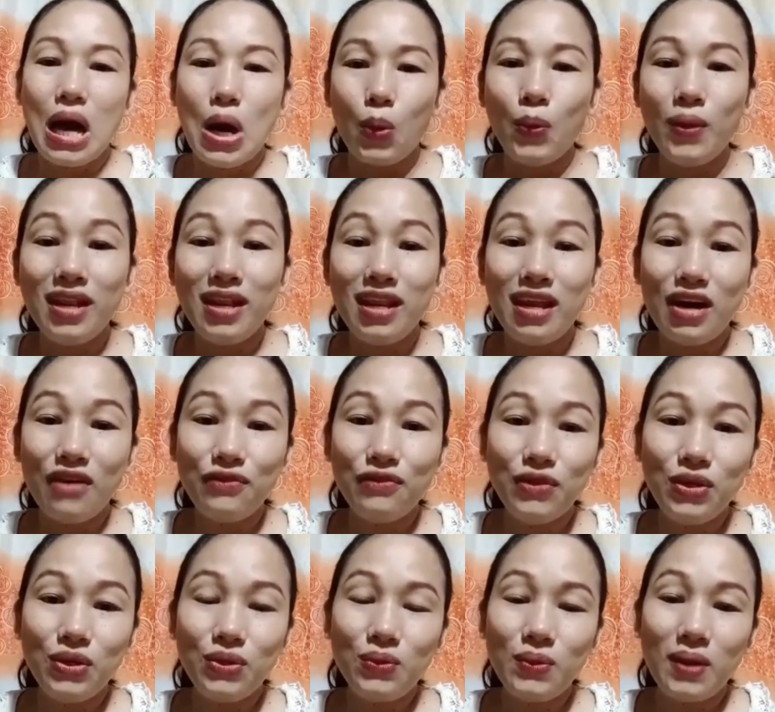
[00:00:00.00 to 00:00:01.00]
We love
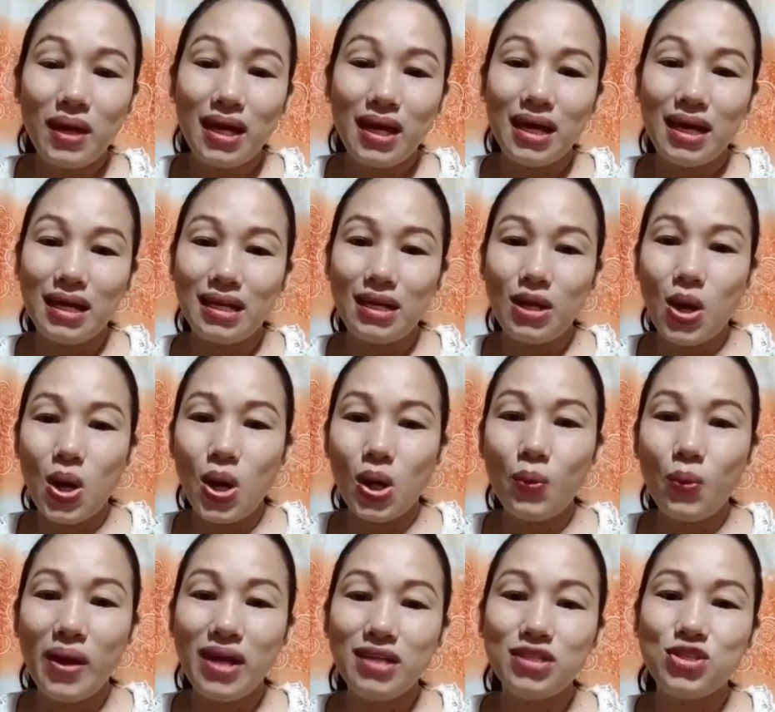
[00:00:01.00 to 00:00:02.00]
you and
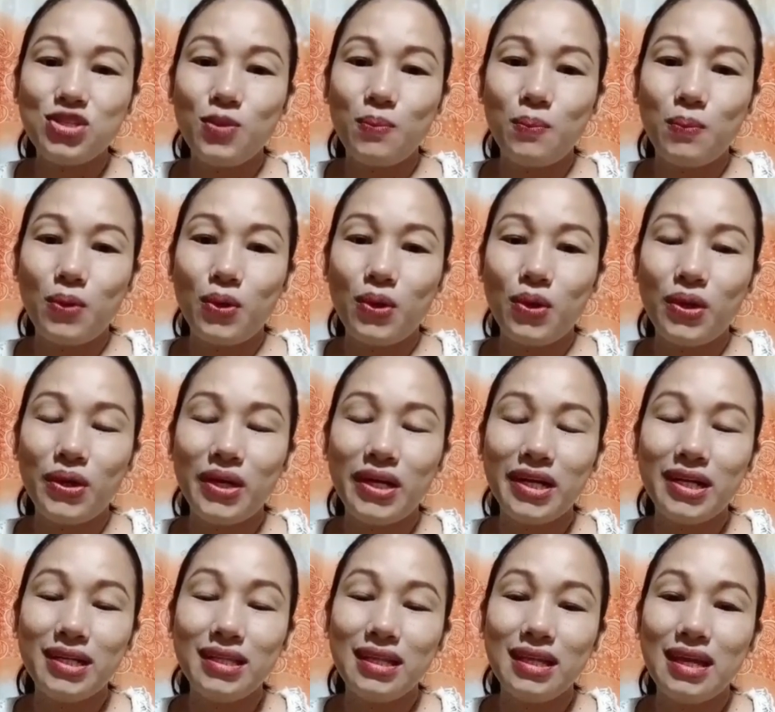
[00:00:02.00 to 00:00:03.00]
always support.
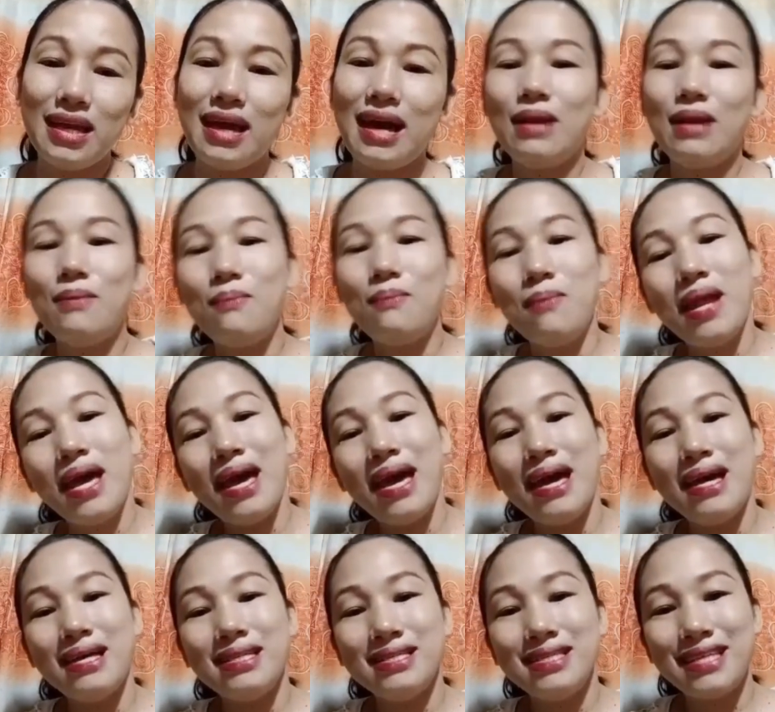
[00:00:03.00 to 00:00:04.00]
God
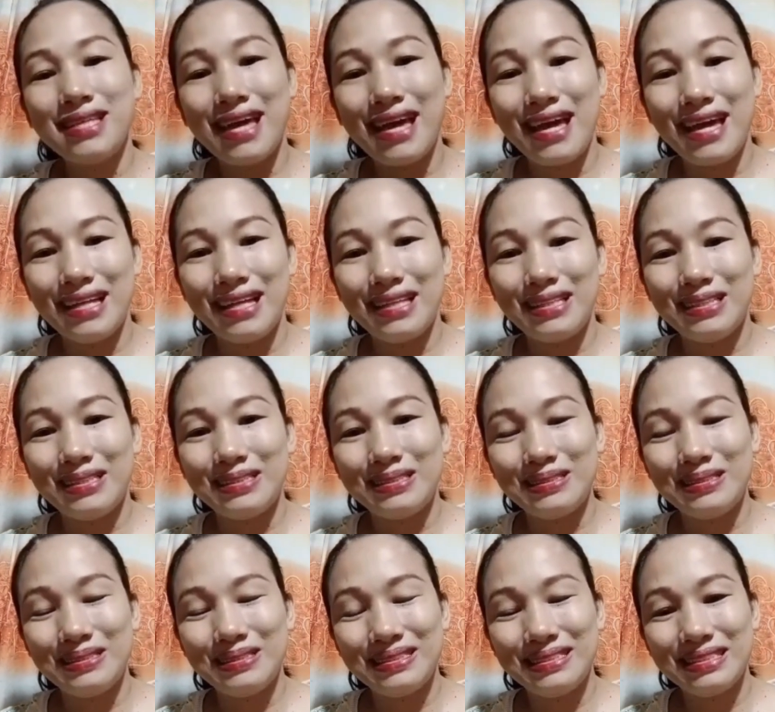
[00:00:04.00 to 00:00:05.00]
bless and
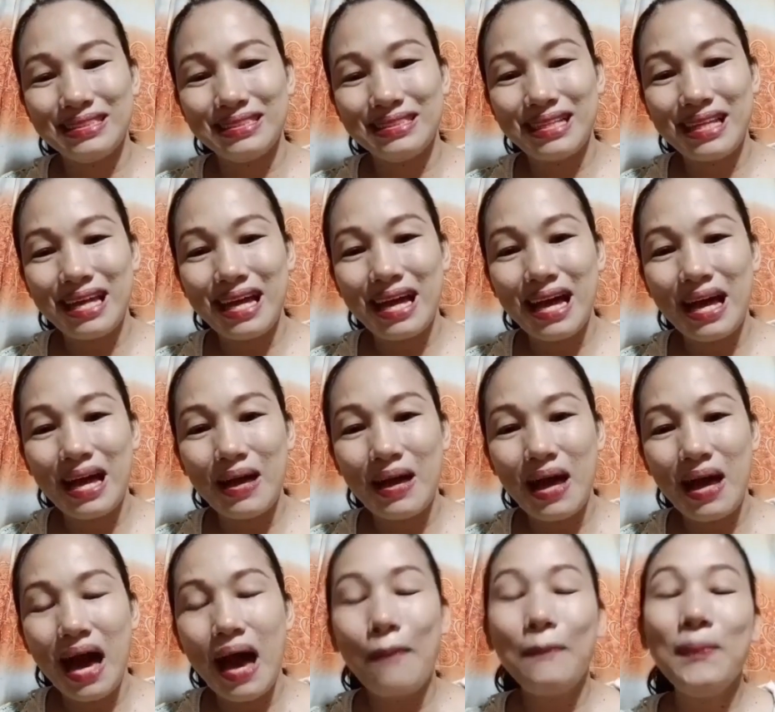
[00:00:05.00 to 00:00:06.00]

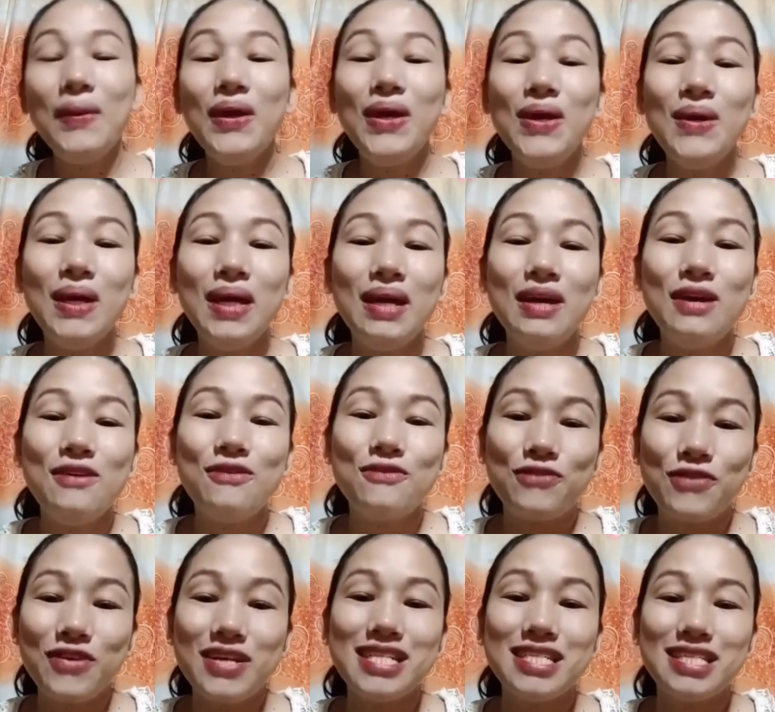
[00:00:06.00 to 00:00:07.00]
happy
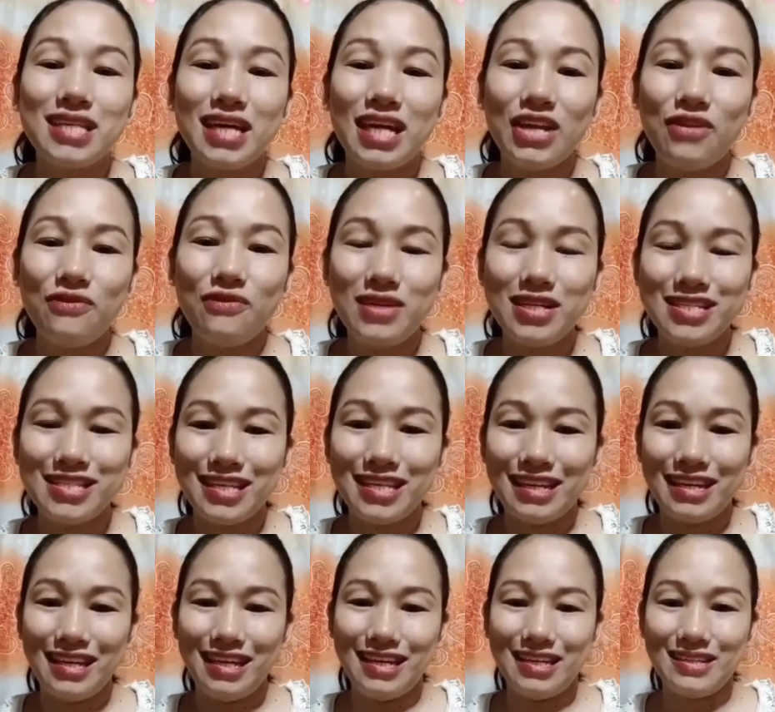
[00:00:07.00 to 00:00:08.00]
first
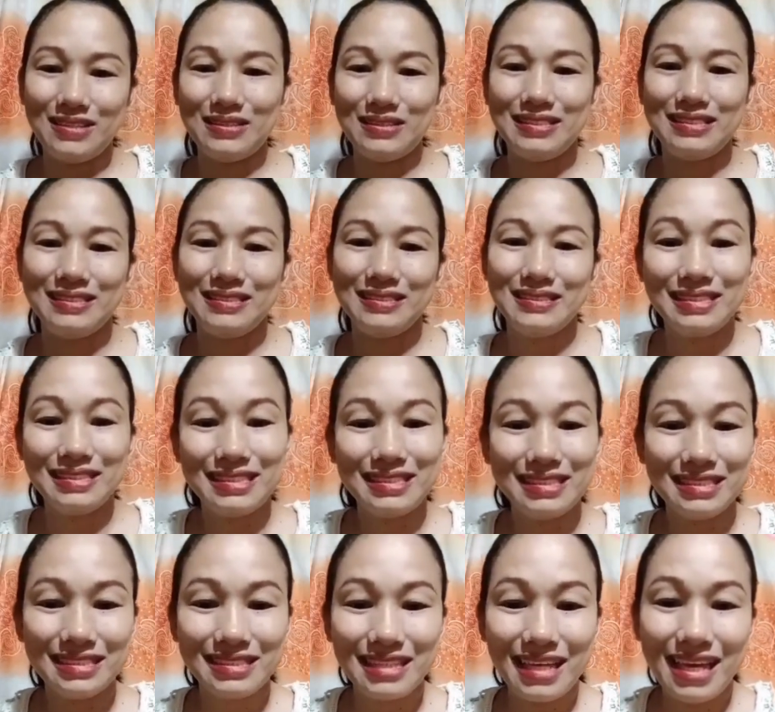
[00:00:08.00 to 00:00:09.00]
anniversary.
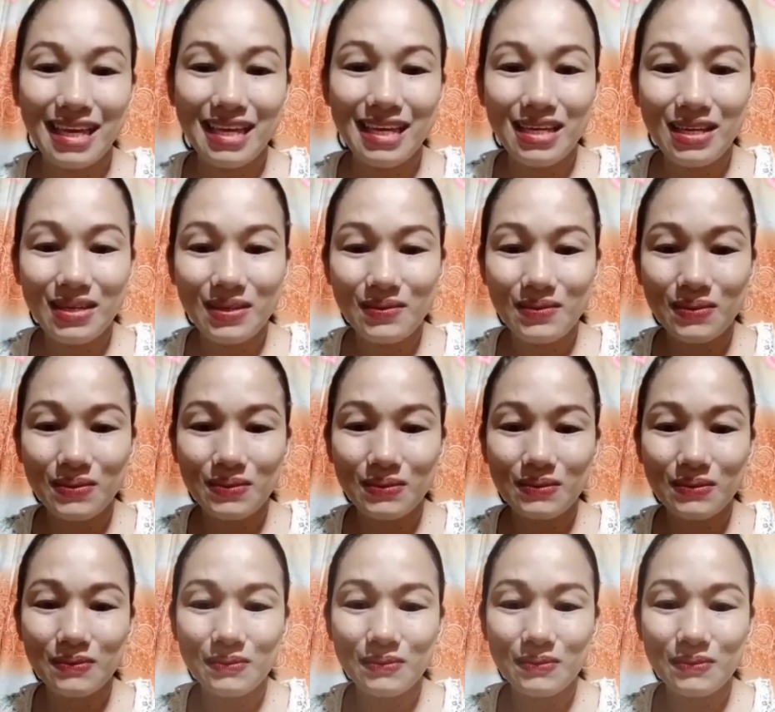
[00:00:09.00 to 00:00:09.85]
Thank you.